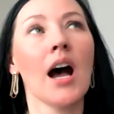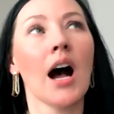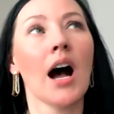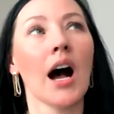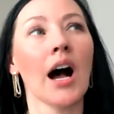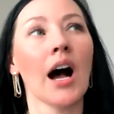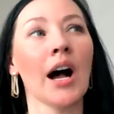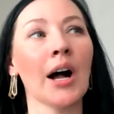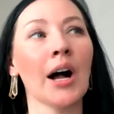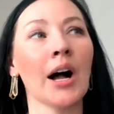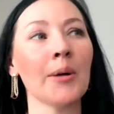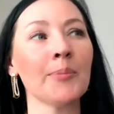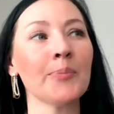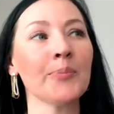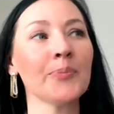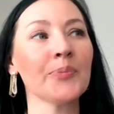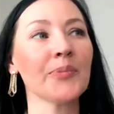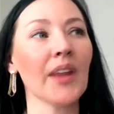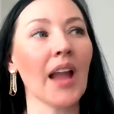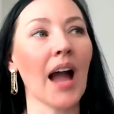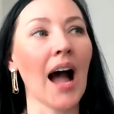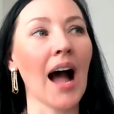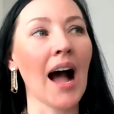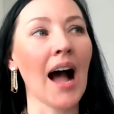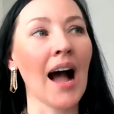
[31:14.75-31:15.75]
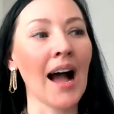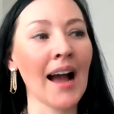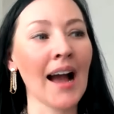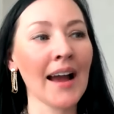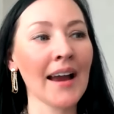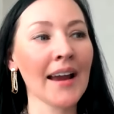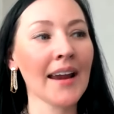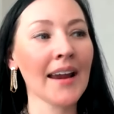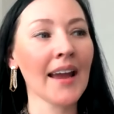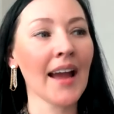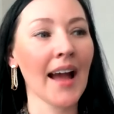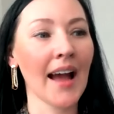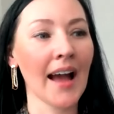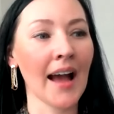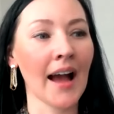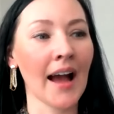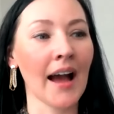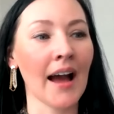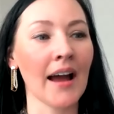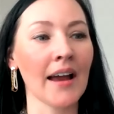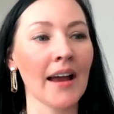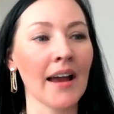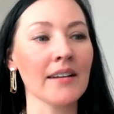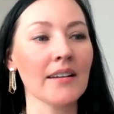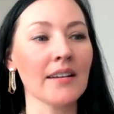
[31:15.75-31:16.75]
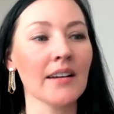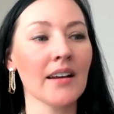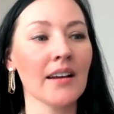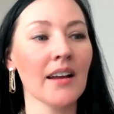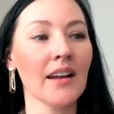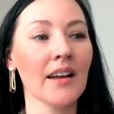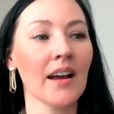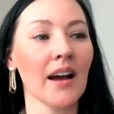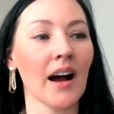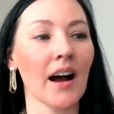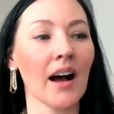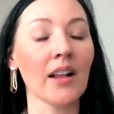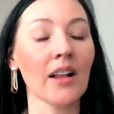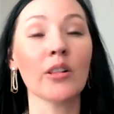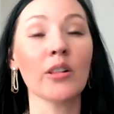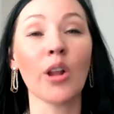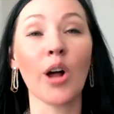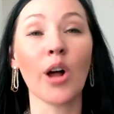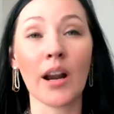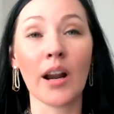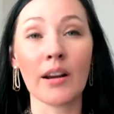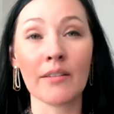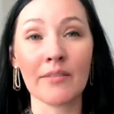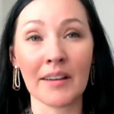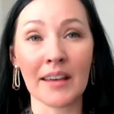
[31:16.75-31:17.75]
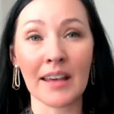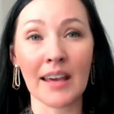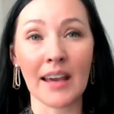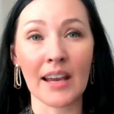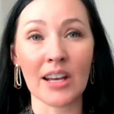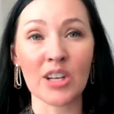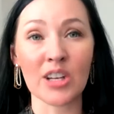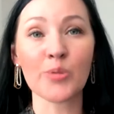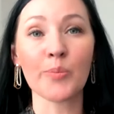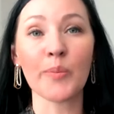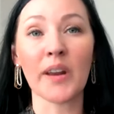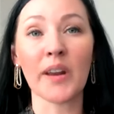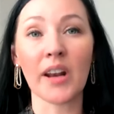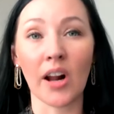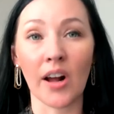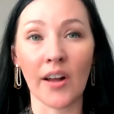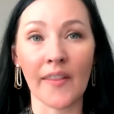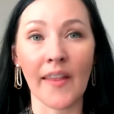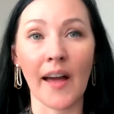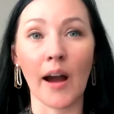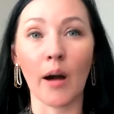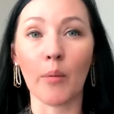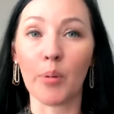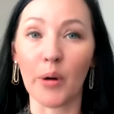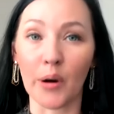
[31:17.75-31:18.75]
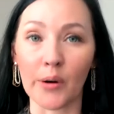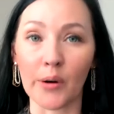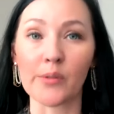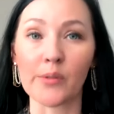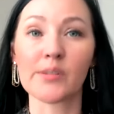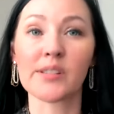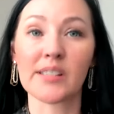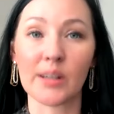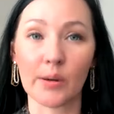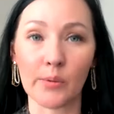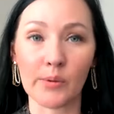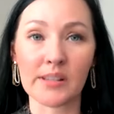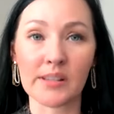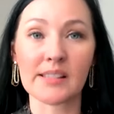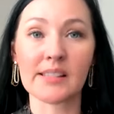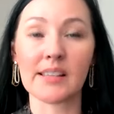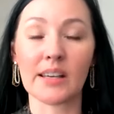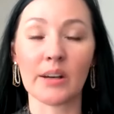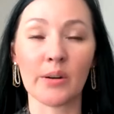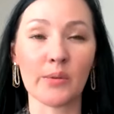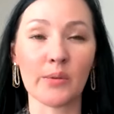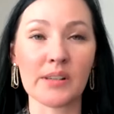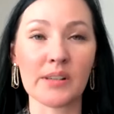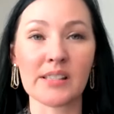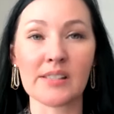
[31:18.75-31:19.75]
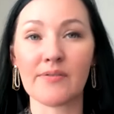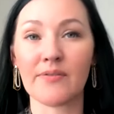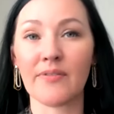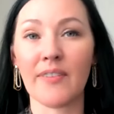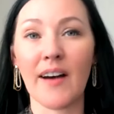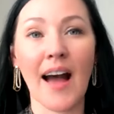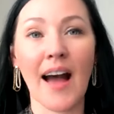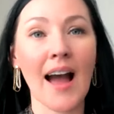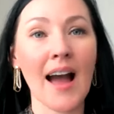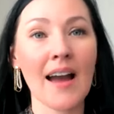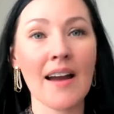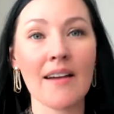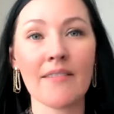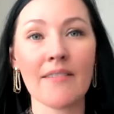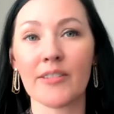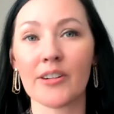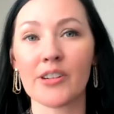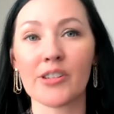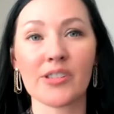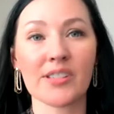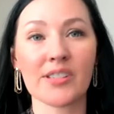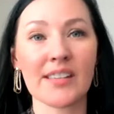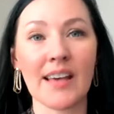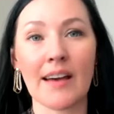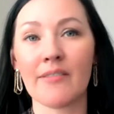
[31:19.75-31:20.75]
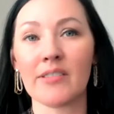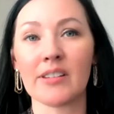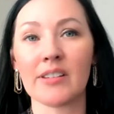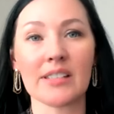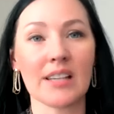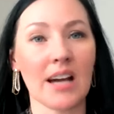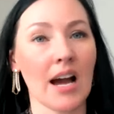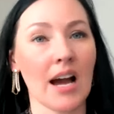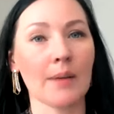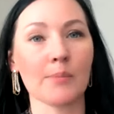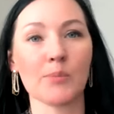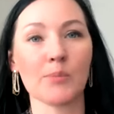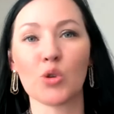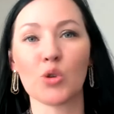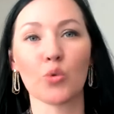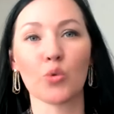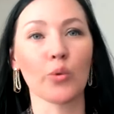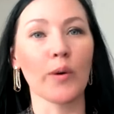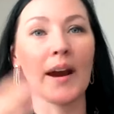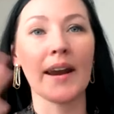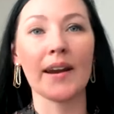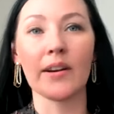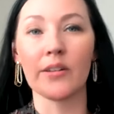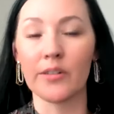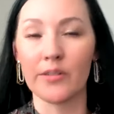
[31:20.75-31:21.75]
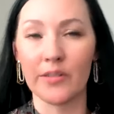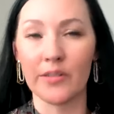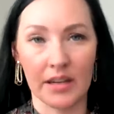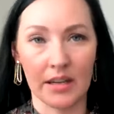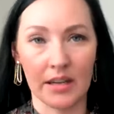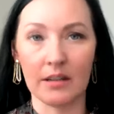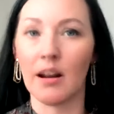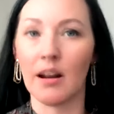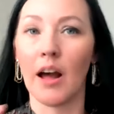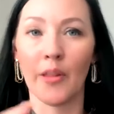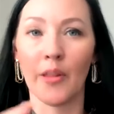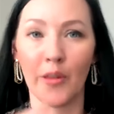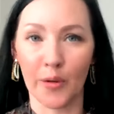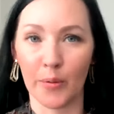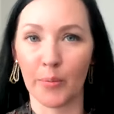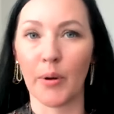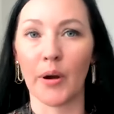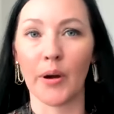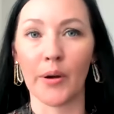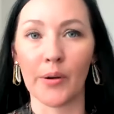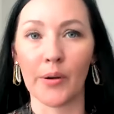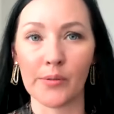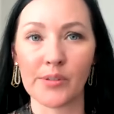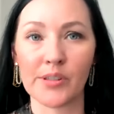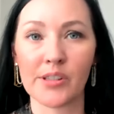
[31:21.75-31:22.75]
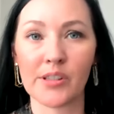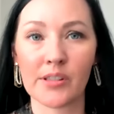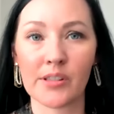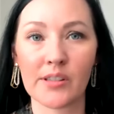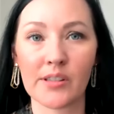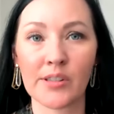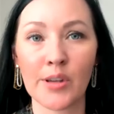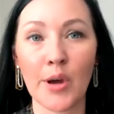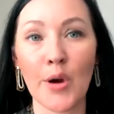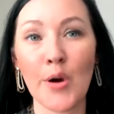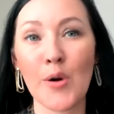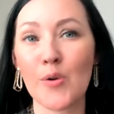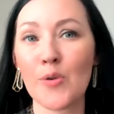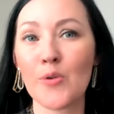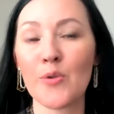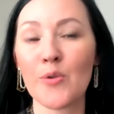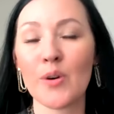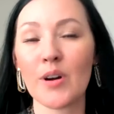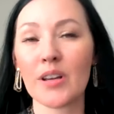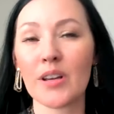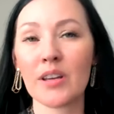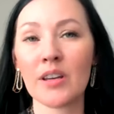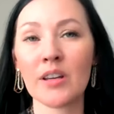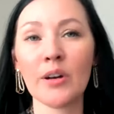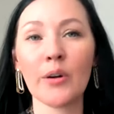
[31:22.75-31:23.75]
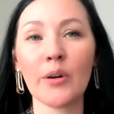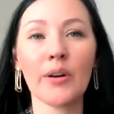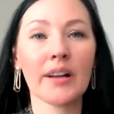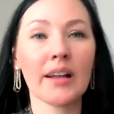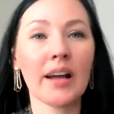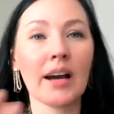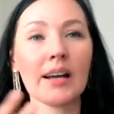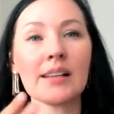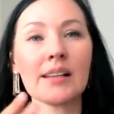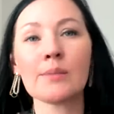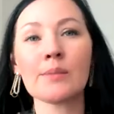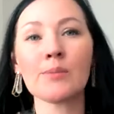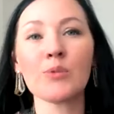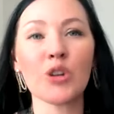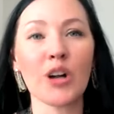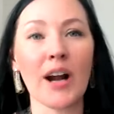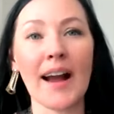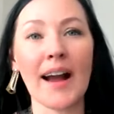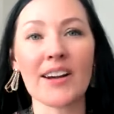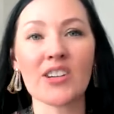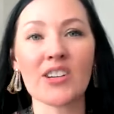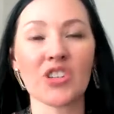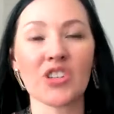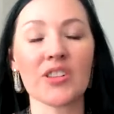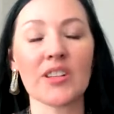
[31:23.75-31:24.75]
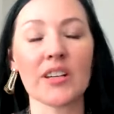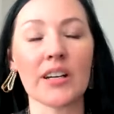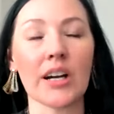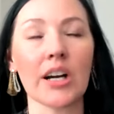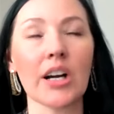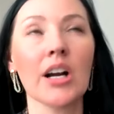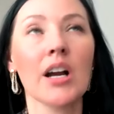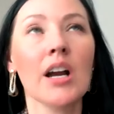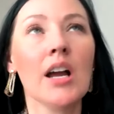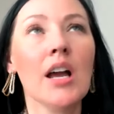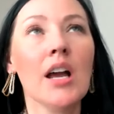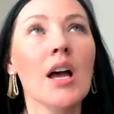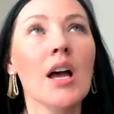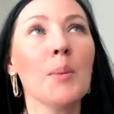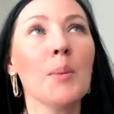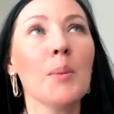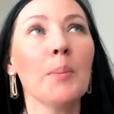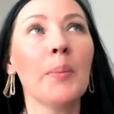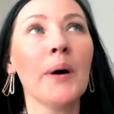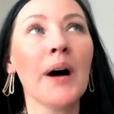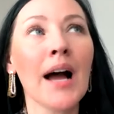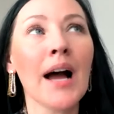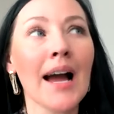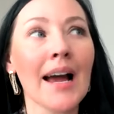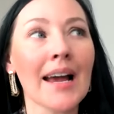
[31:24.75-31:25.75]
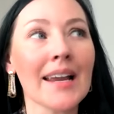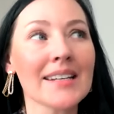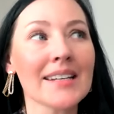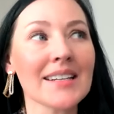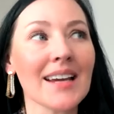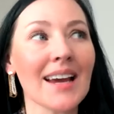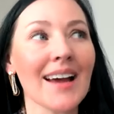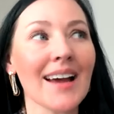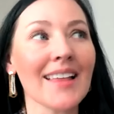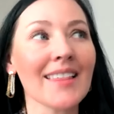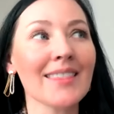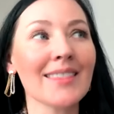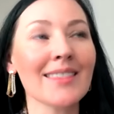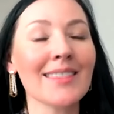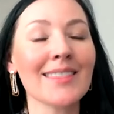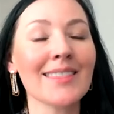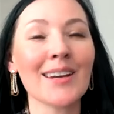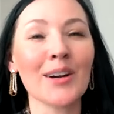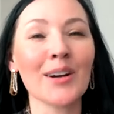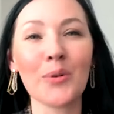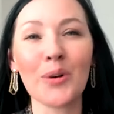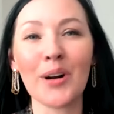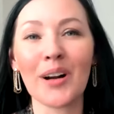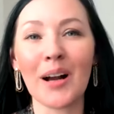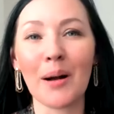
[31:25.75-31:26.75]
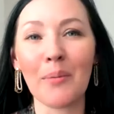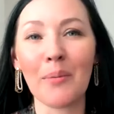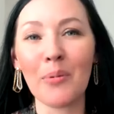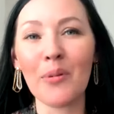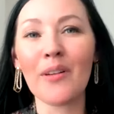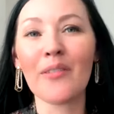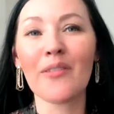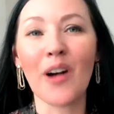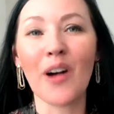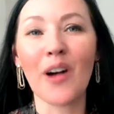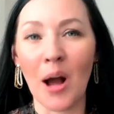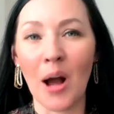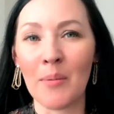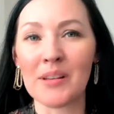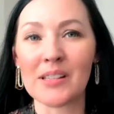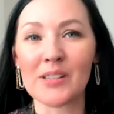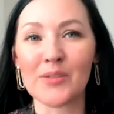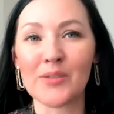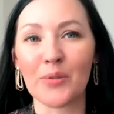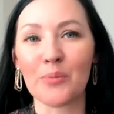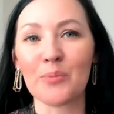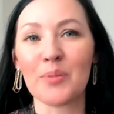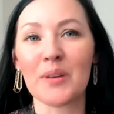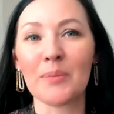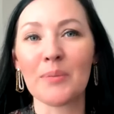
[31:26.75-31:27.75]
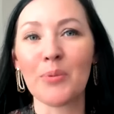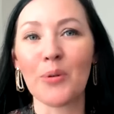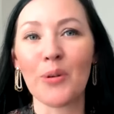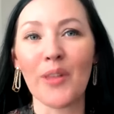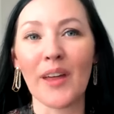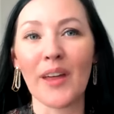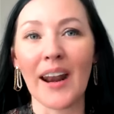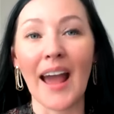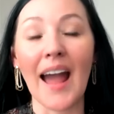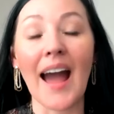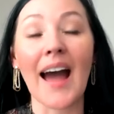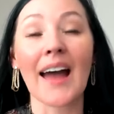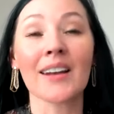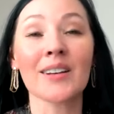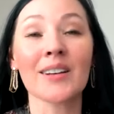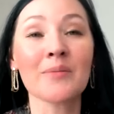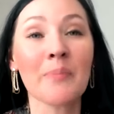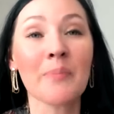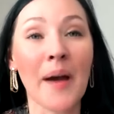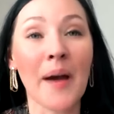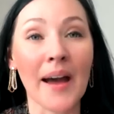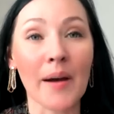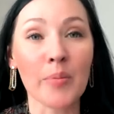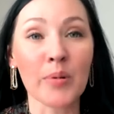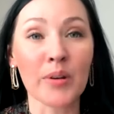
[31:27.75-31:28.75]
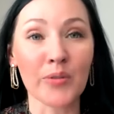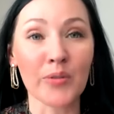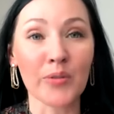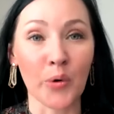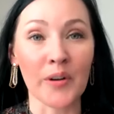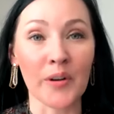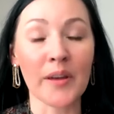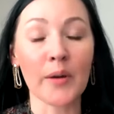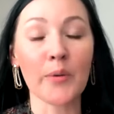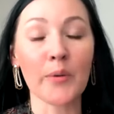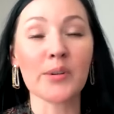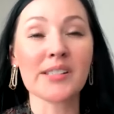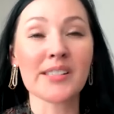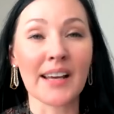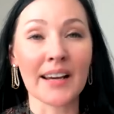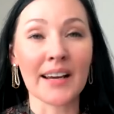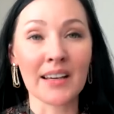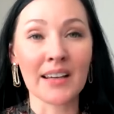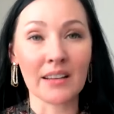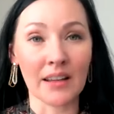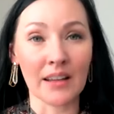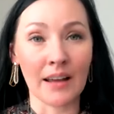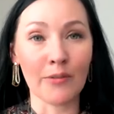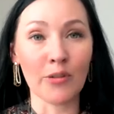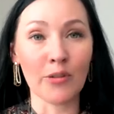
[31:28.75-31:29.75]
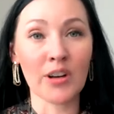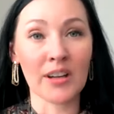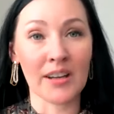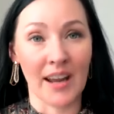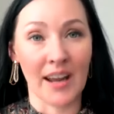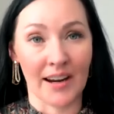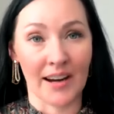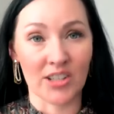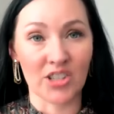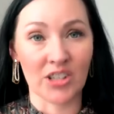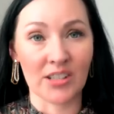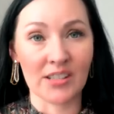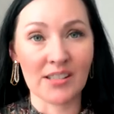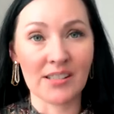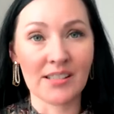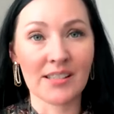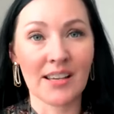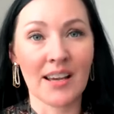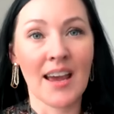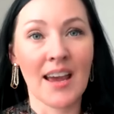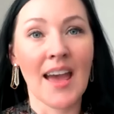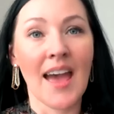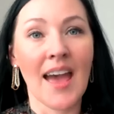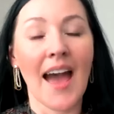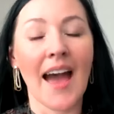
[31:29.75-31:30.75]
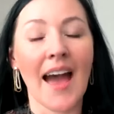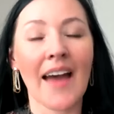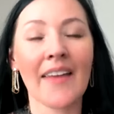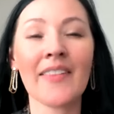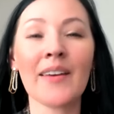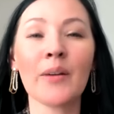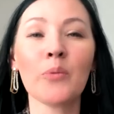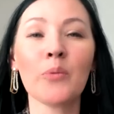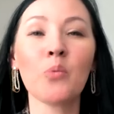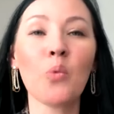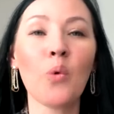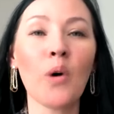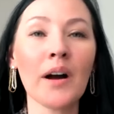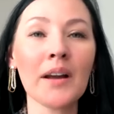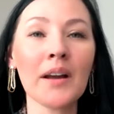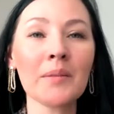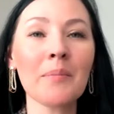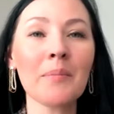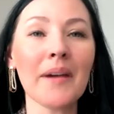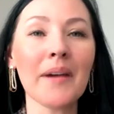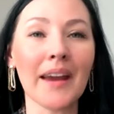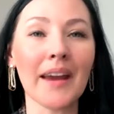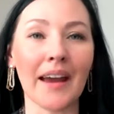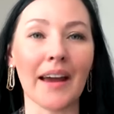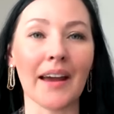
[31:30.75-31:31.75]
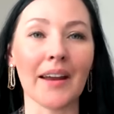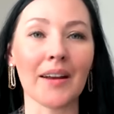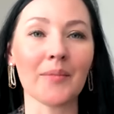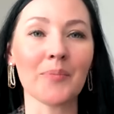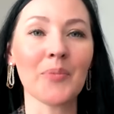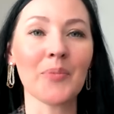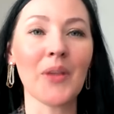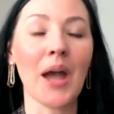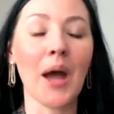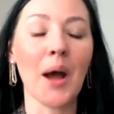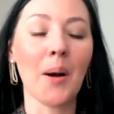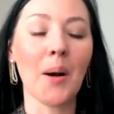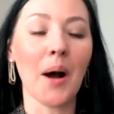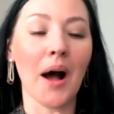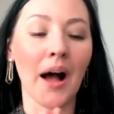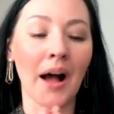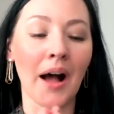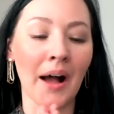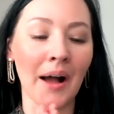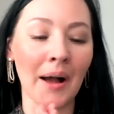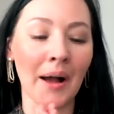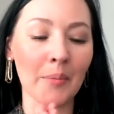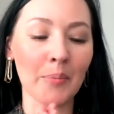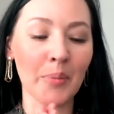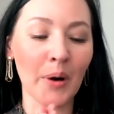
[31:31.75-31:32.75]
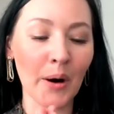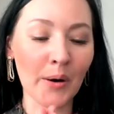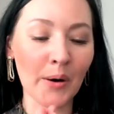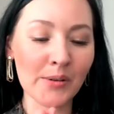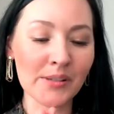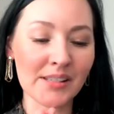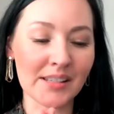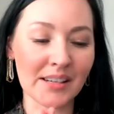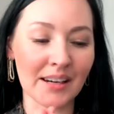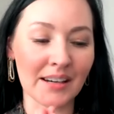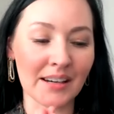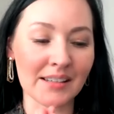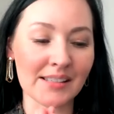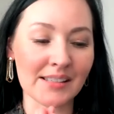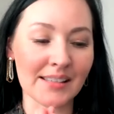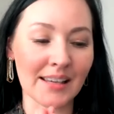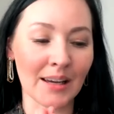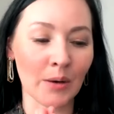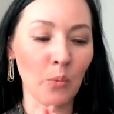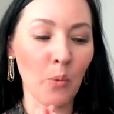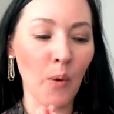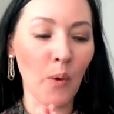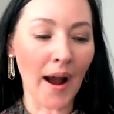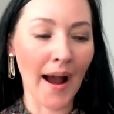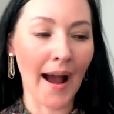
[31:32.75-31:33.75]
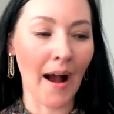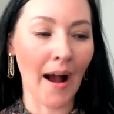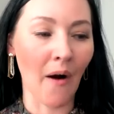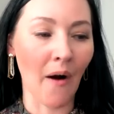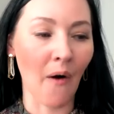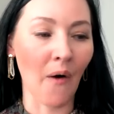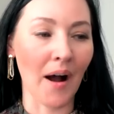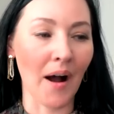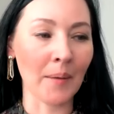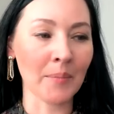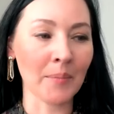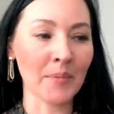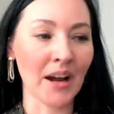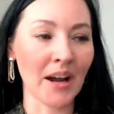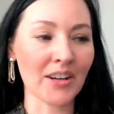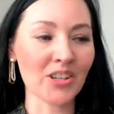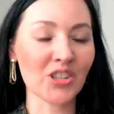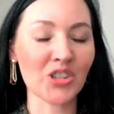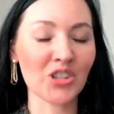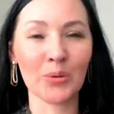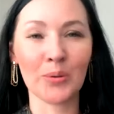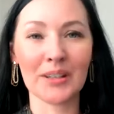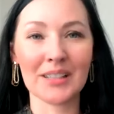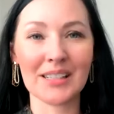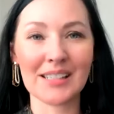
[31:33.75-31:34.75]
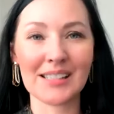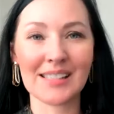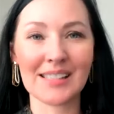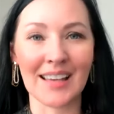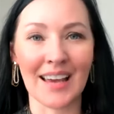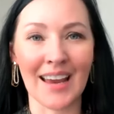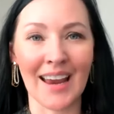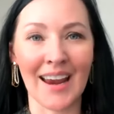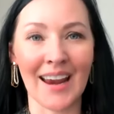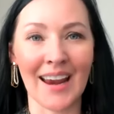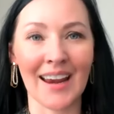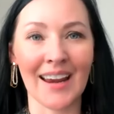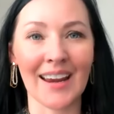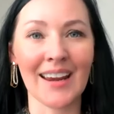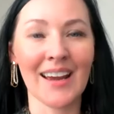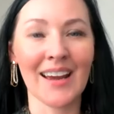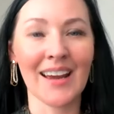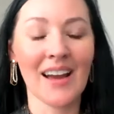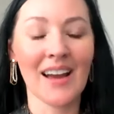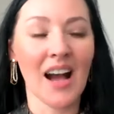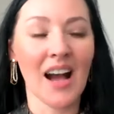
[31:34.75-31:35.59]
Um, I had a lot of engagement on that post. It was it was five or seven times greater than other posts. So you know it got some traction there, but there were a couple of comments from people that I hadn't met before. They were second level connections, and then one man uh, posted and said, "Wow, I'm not sure what to say."